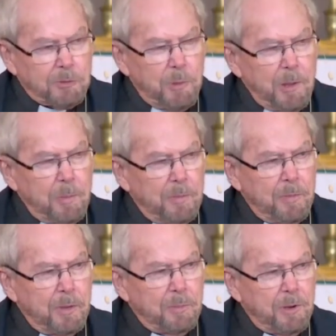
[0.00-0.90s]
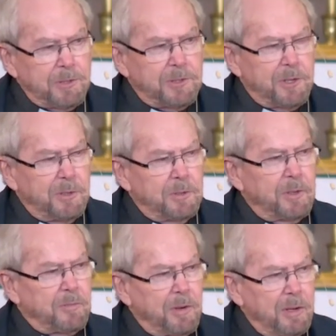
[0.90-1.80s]
Of course, people have been
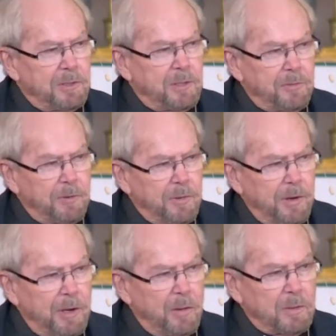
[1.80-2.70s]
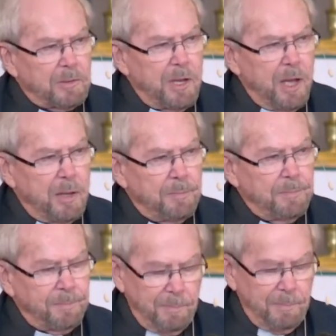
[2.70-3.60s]
prostituting religion for a very long
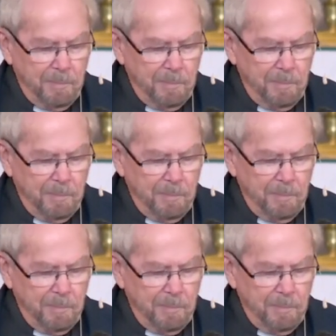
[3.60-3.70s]
time.